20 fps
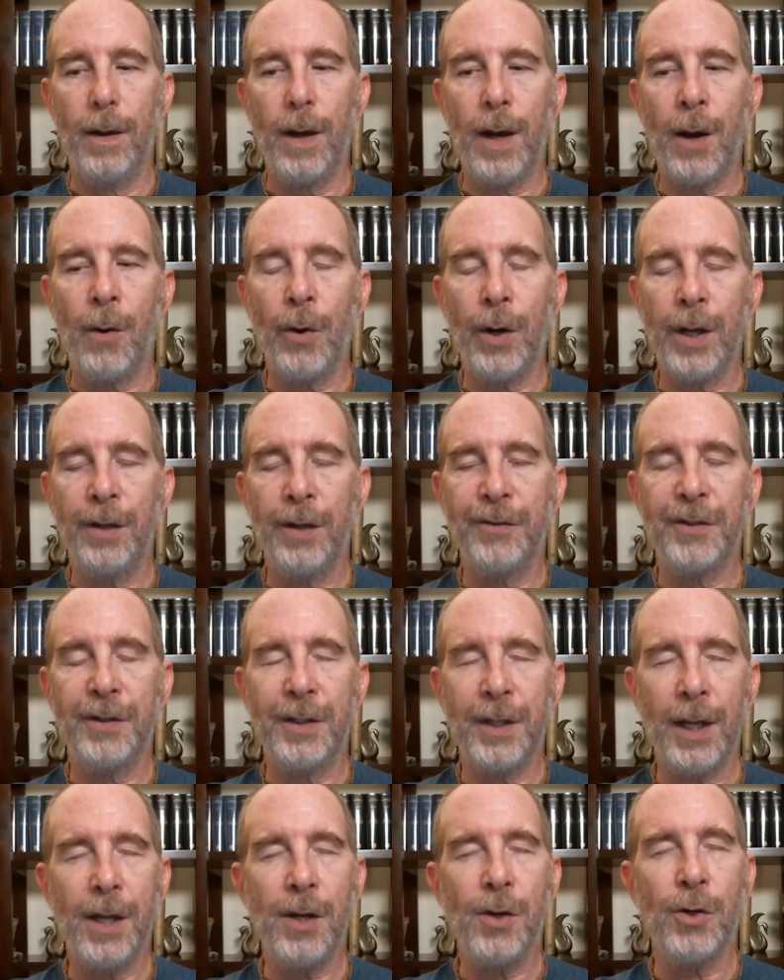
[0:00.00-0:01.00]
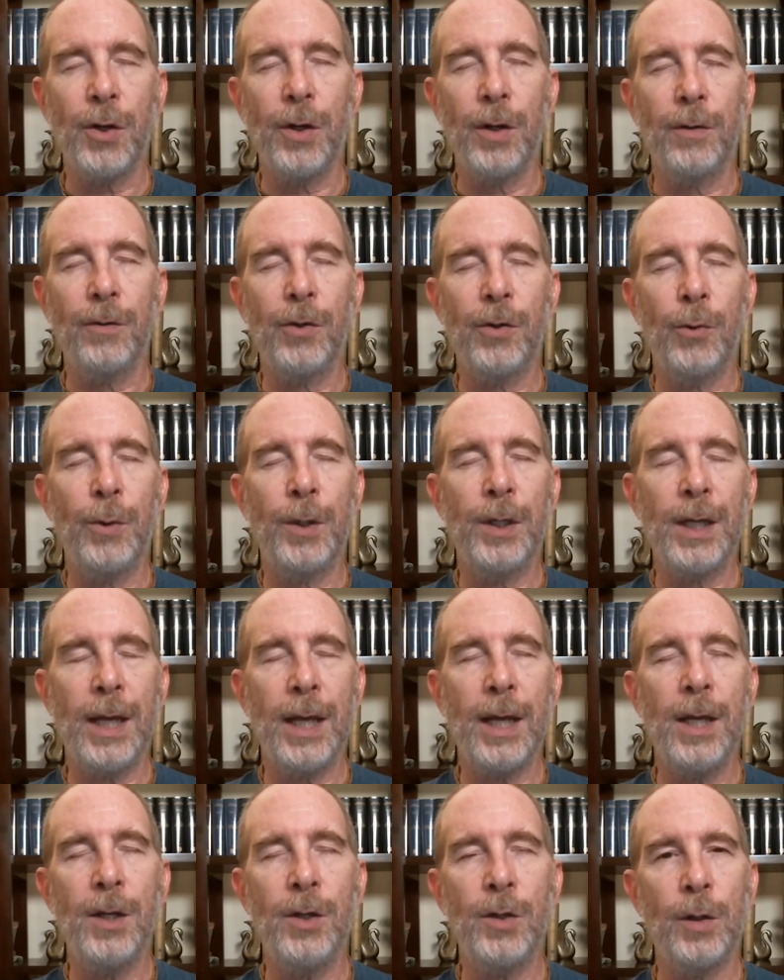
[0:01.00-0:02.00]
our hesitation to
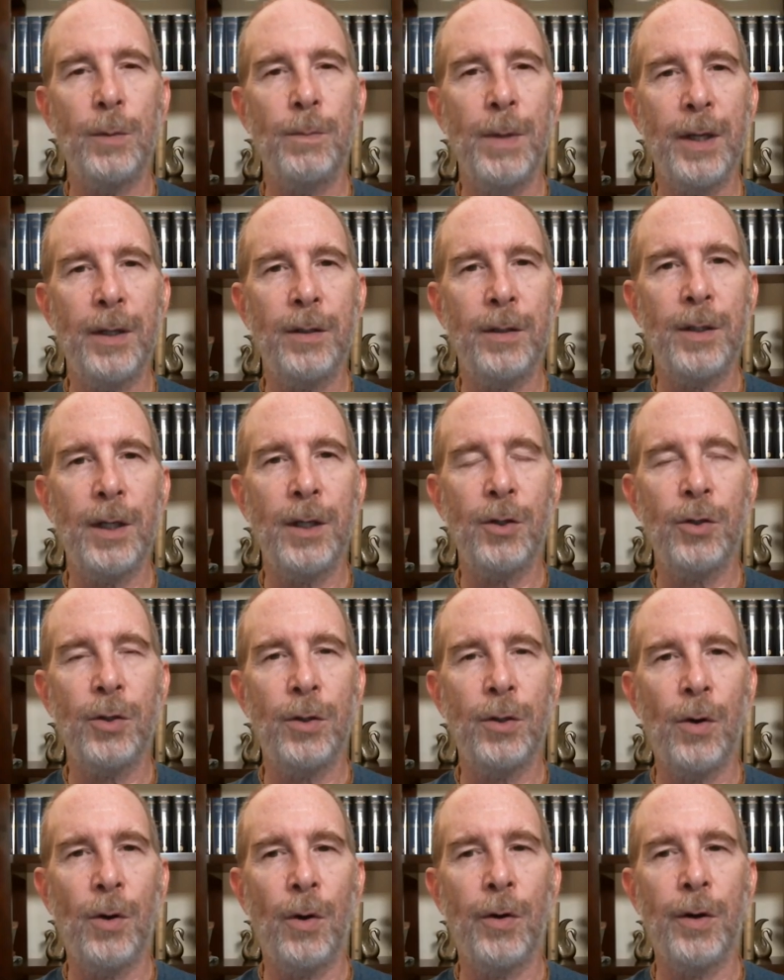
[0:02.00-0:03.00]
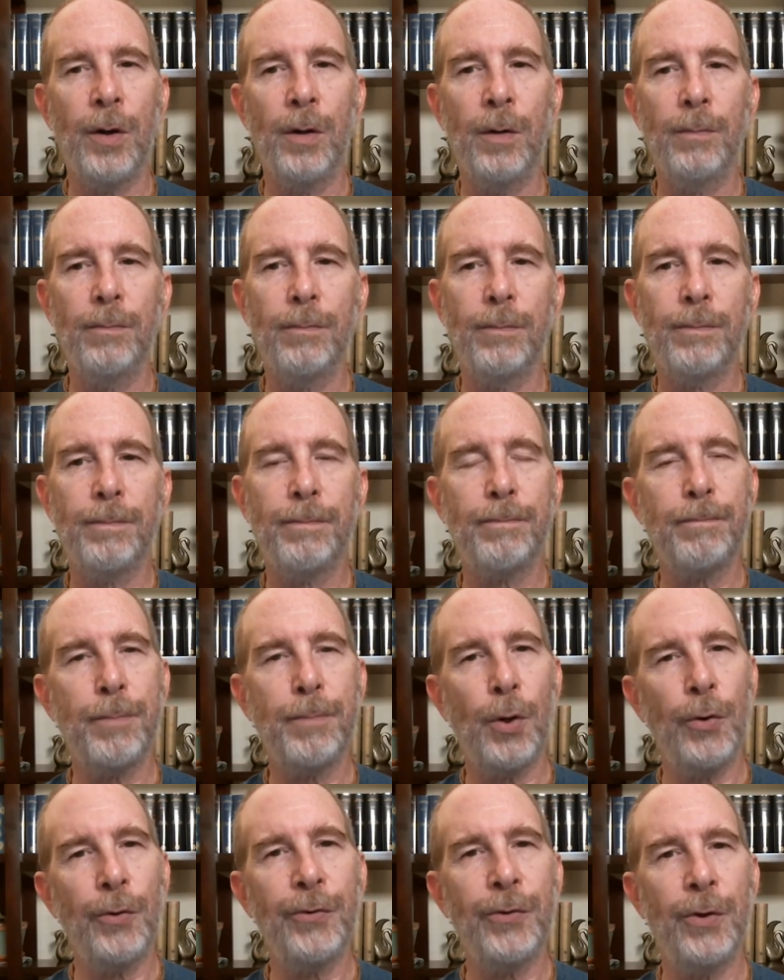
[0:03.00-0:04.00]
engage in meditation on a
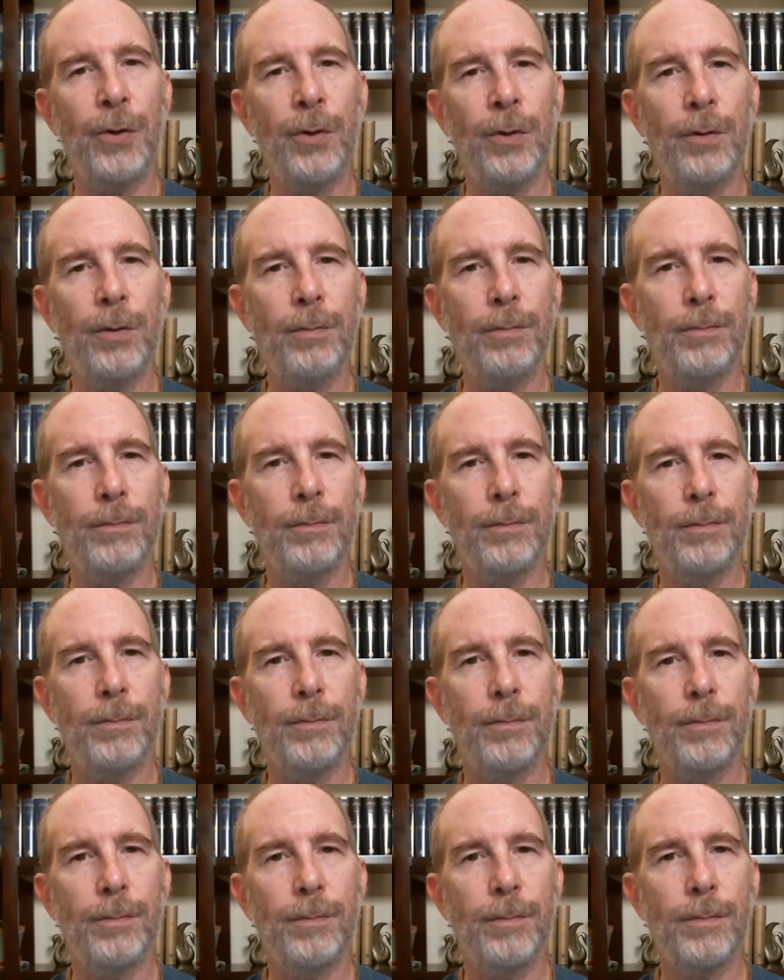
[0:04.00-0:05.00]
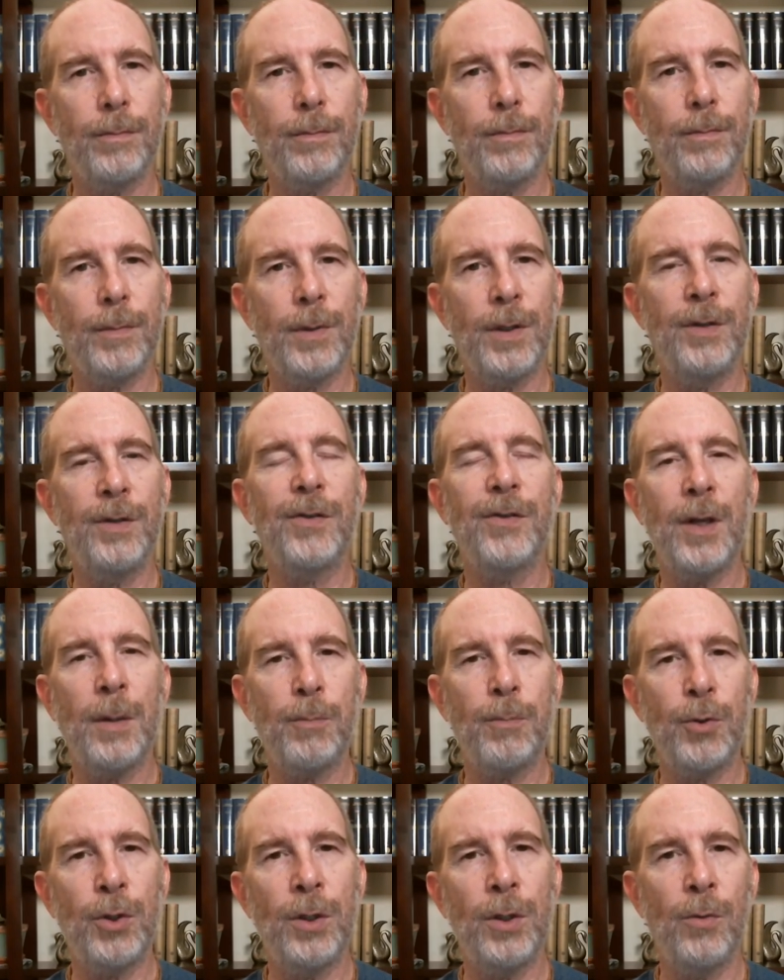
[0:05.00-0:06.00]
personal
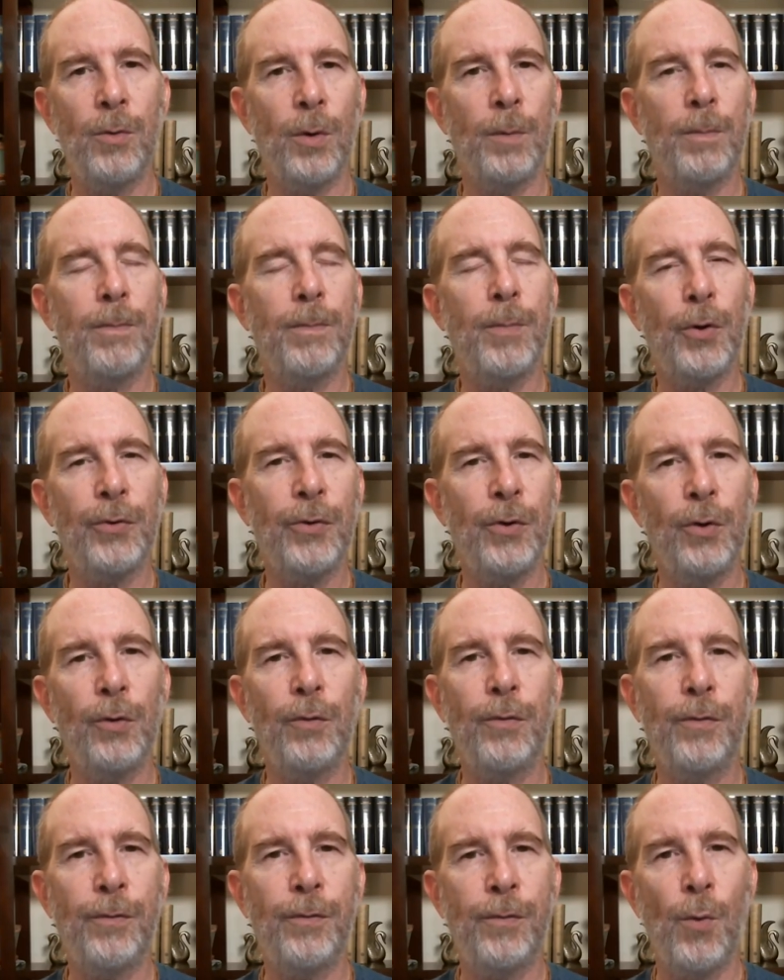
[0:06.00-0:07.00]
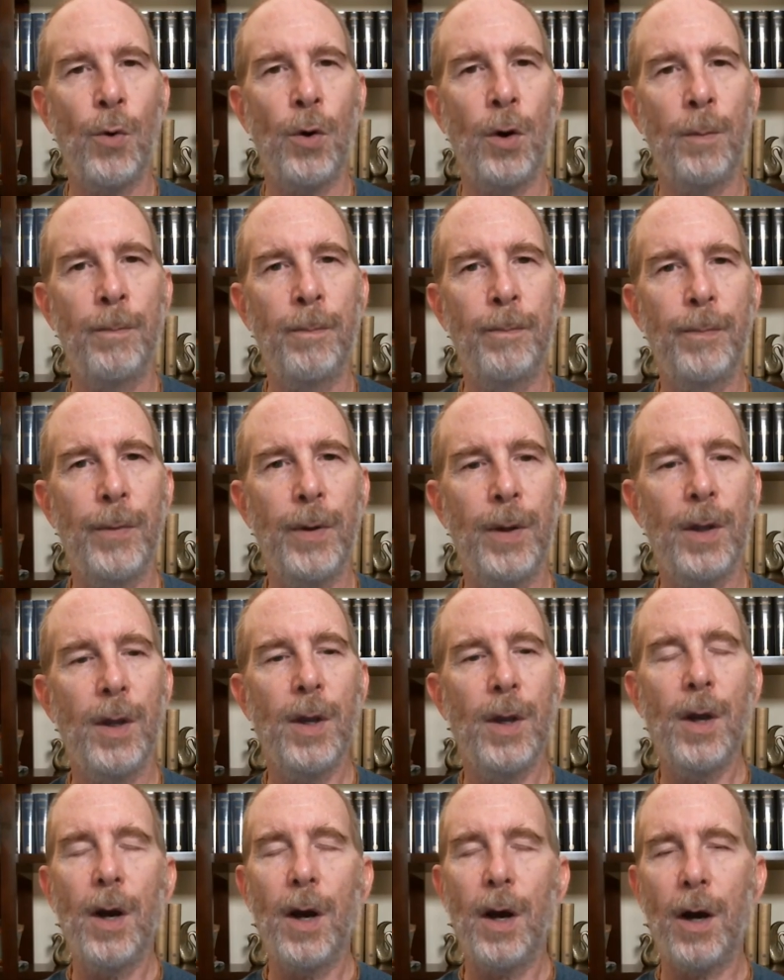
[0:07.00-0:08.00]
conception or personal form
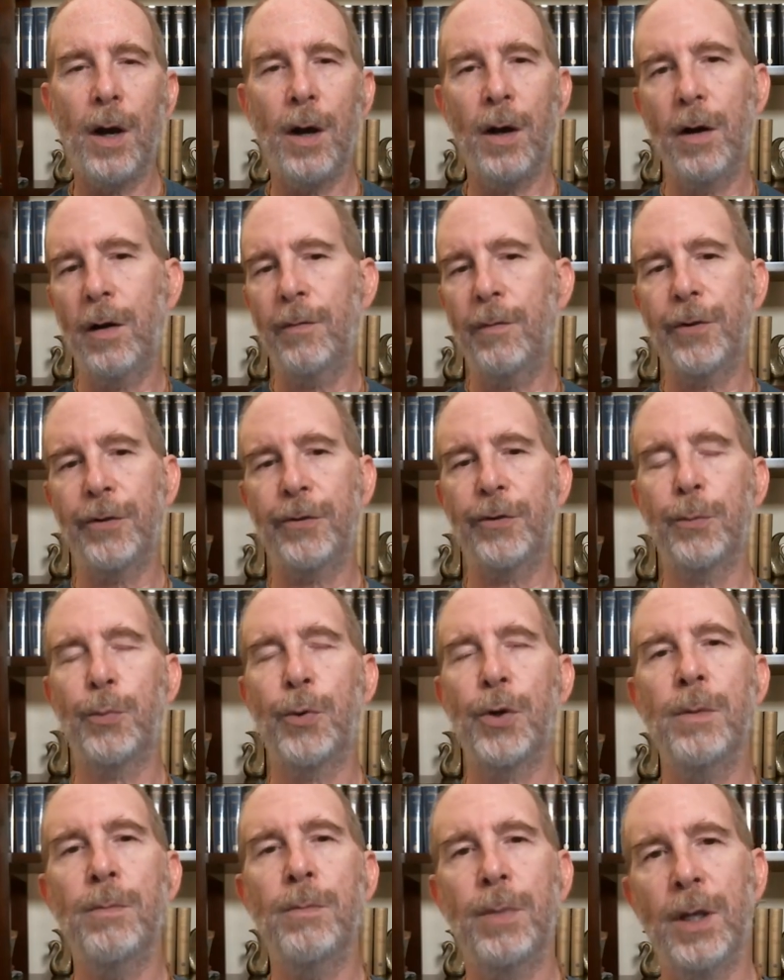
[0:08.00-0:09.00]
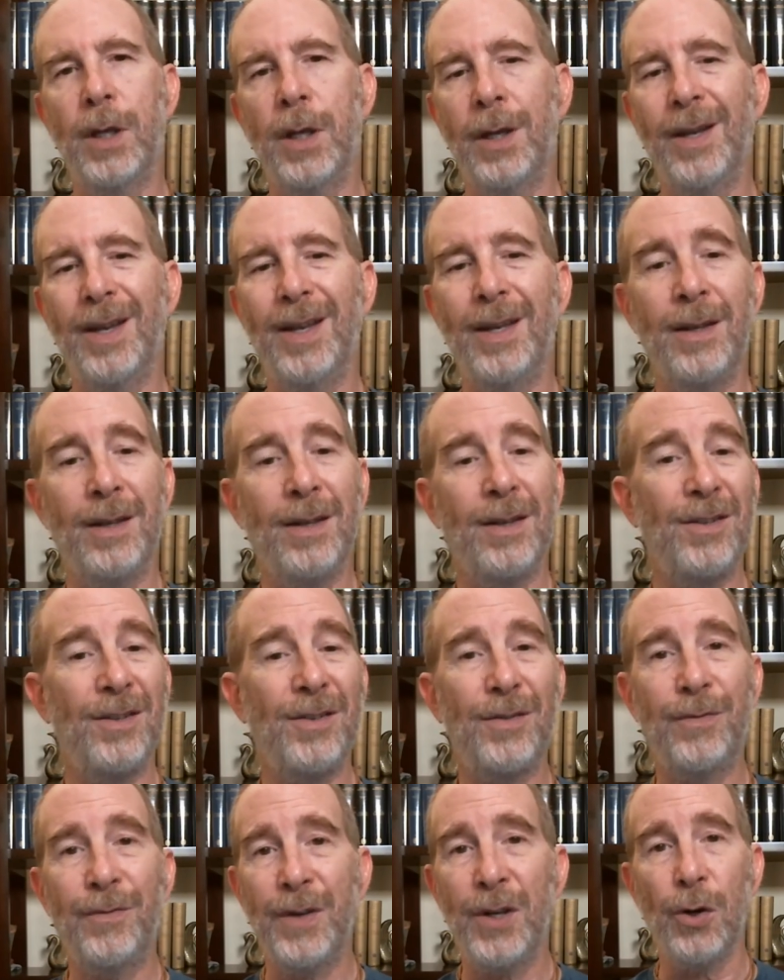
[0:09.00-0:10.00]
of the Supreme Being is
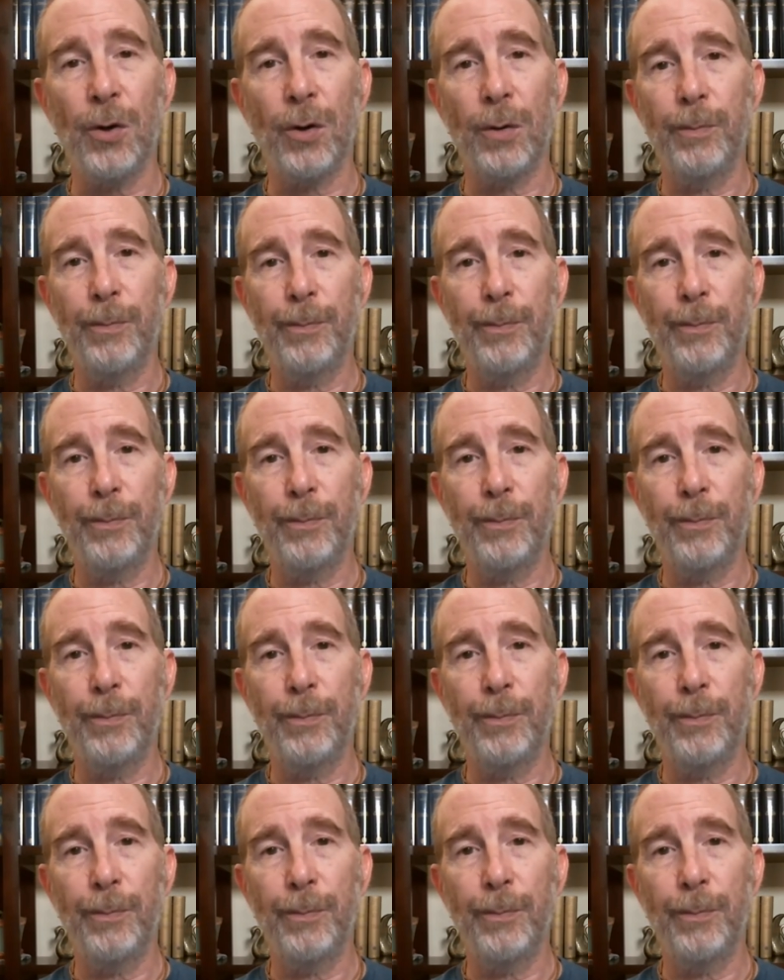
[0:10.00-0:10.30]
fear.